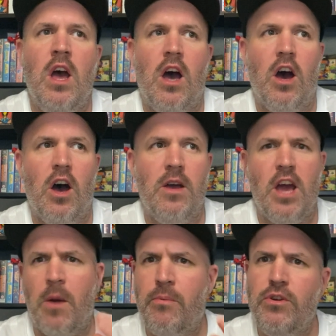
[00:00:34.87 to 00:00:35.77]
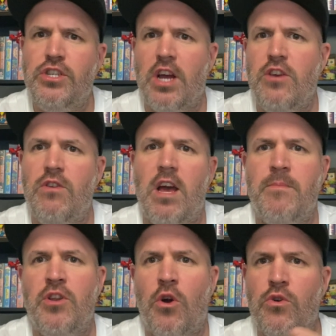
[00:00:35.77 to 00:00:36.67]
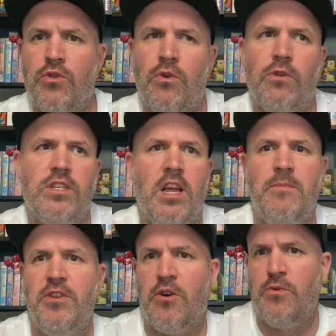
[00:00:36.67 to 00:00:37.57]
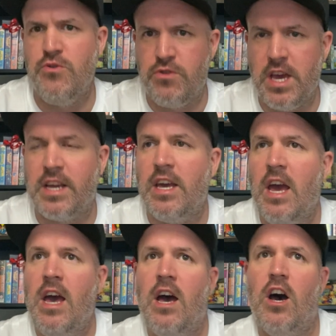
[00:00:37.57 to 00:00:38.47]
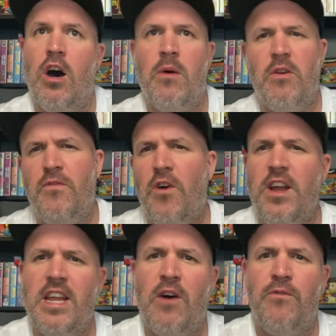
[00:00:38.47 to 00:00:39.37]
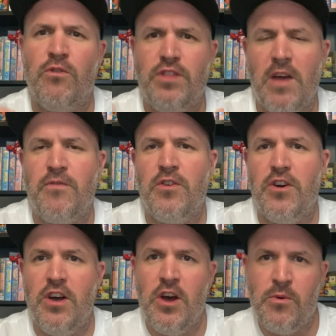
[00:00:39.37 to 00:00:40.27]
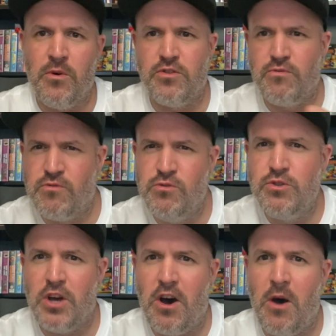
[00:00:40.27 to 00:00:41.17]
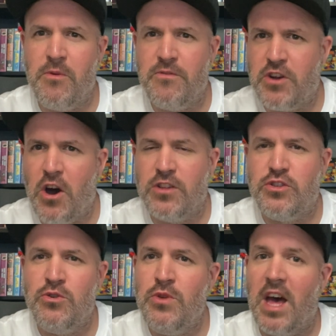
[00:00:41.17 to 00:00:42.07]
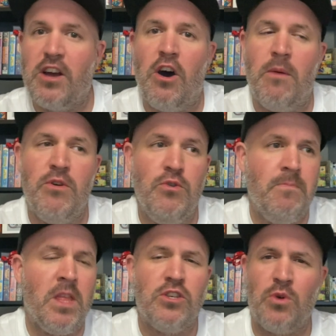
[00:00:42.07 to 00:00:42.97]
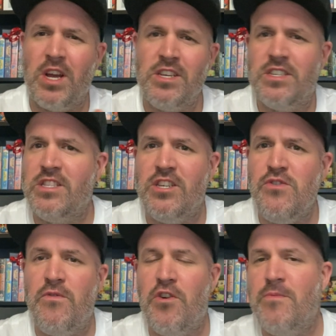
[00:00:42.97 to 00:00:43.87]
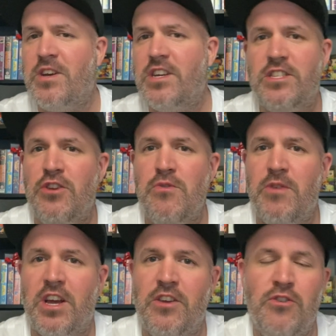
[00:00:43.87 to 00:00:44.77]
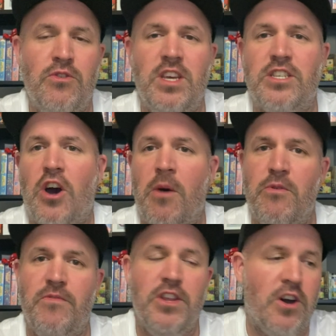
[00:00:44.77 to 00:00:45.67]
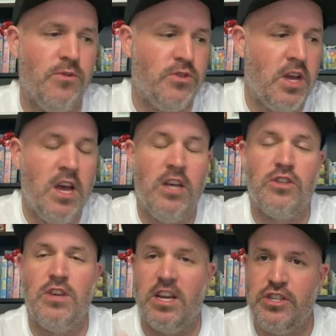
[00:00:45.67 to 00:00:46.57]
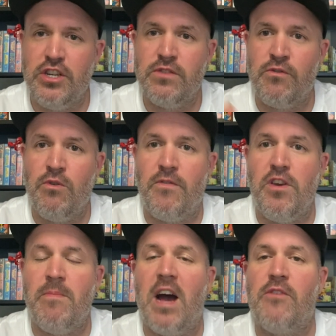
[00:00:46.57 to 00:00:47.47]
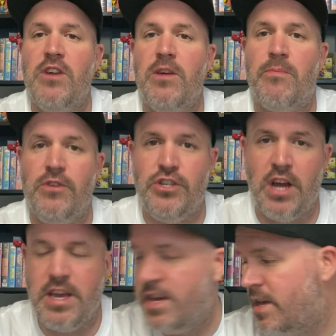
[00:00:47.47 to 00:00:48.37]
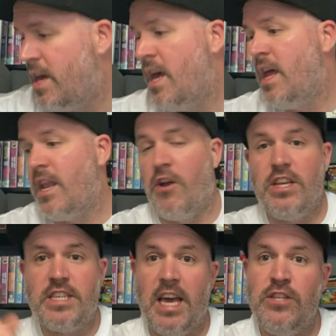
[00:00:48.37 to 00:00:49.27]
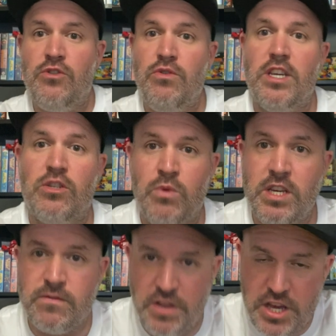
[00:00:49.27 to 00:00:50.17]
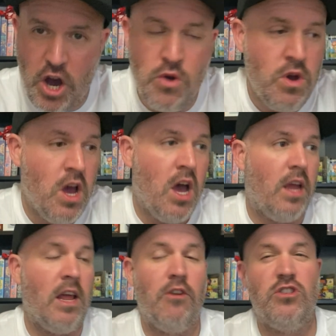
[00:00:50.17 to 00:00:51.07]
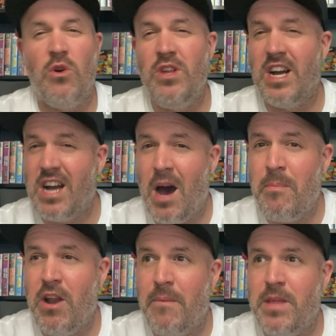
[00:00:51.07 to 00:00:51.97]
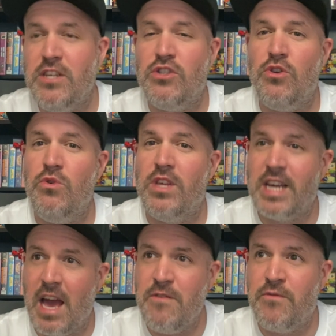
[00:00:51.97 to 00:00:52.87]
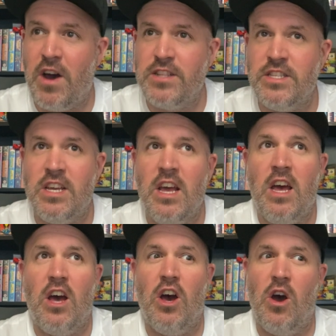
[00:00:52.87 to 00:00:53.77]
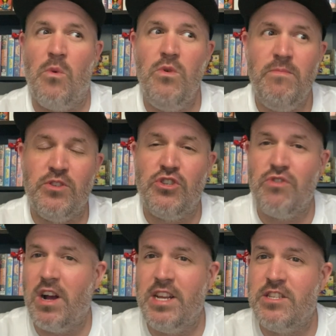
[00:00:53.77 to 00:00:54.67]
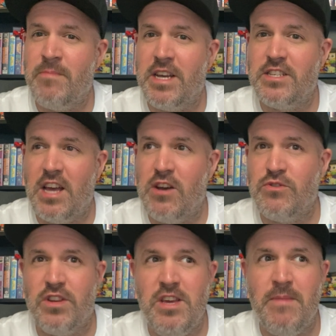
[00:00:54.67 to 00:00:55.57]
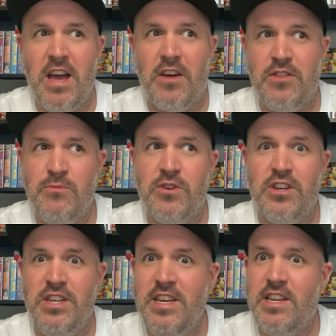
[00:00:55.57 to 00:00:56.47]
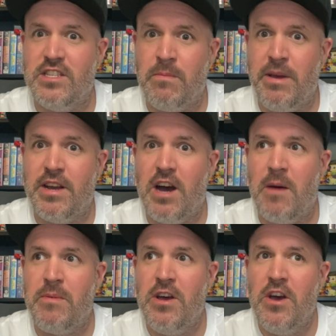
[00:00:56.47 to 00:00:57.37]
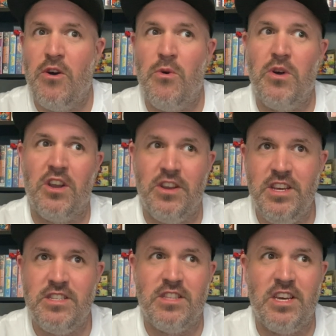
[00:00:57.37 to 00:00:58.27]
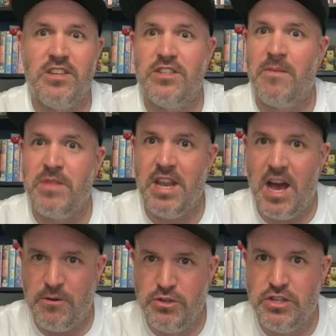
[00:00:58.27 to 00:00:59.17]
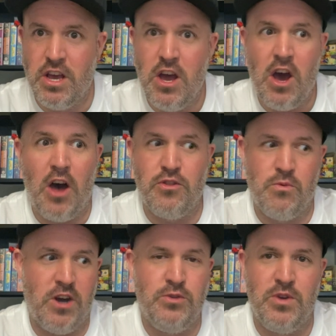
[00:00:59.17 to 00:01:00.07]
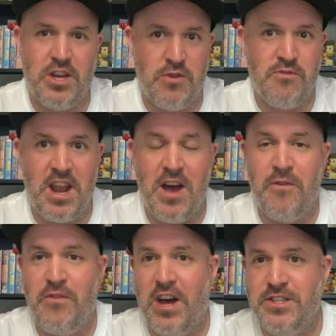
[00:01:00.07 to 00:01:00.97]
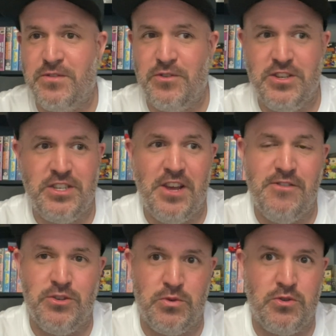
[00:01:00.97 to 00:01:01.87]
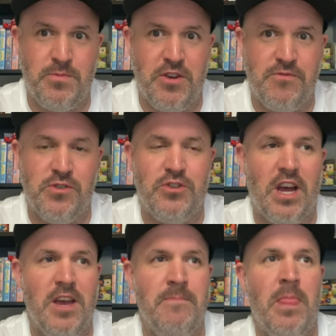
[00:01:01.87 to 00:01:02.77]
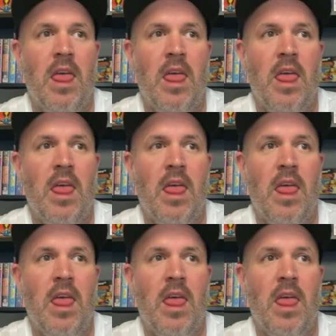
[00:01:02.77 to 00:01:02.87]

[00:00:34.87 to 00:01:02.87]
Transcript: I appreciate you letting me know your thoughts, letting me know what you think. I'm going to find out for definite what the rules are with regards to that car boot, so I can continue filming, continue bringing you these car boot videos. So yeah, cheers for all the feedback. I really appreciate it. Now, let's get into this week's video. Now, there's only a couple updates to the game fund. We've been struggling to make sales on eBay. I think we're going to need it to pick up, or we're going to need to think of something else. Otherwise, we're going to run out of funds for this series, which will be a real shame.